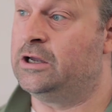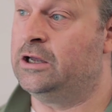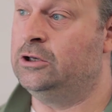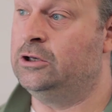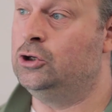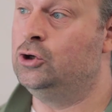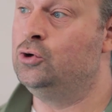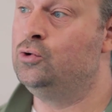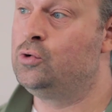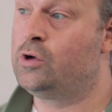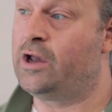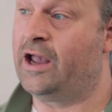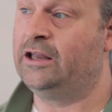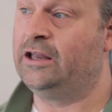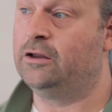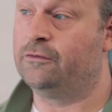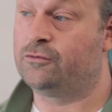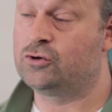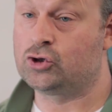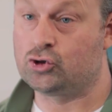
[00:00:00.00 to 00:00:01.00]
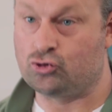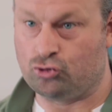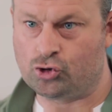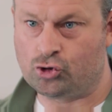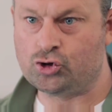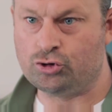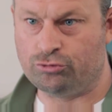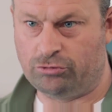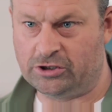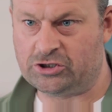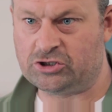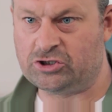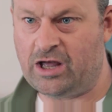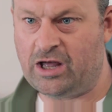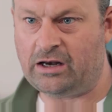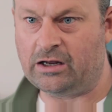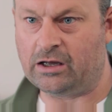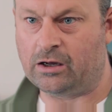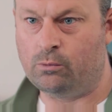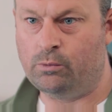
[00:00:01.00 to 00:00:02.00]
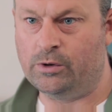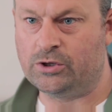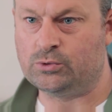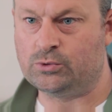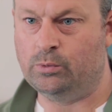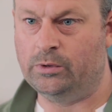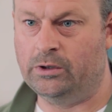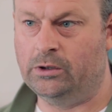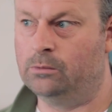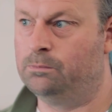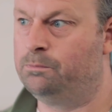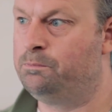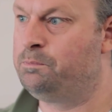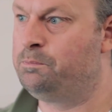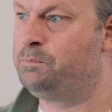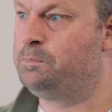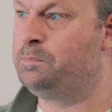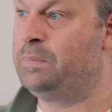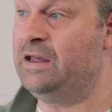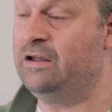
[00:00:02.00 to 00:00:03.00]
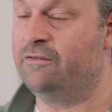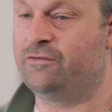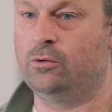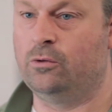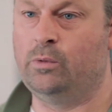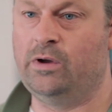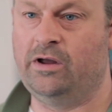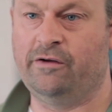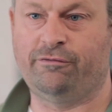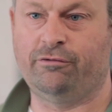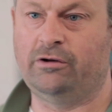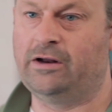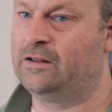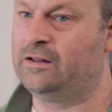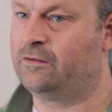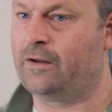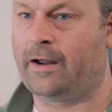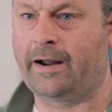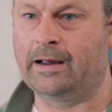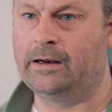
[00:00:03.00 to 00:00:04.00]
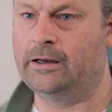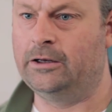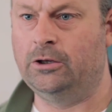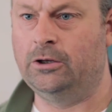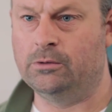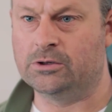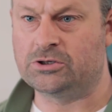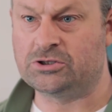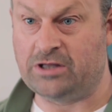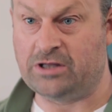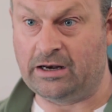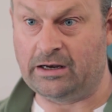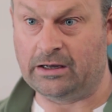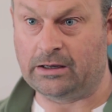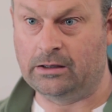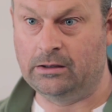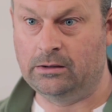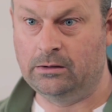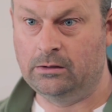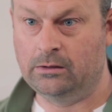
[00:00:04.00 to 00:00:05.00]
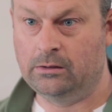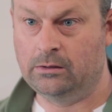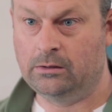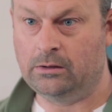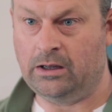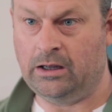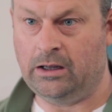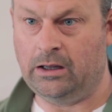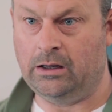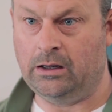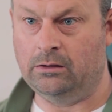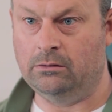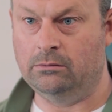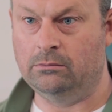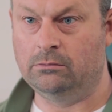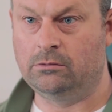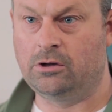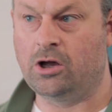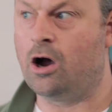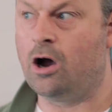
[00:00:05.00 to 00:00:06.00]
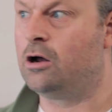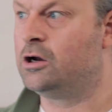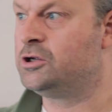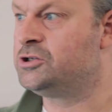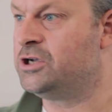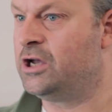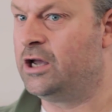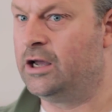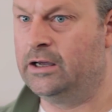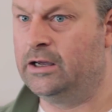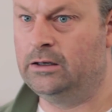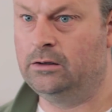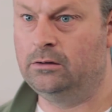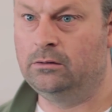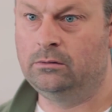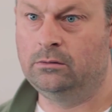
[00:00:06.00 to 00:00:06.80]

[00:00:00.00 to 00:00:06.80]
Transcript: a new kind of structural aesthetic which will pave the way for an entirely new aesthetic in car design,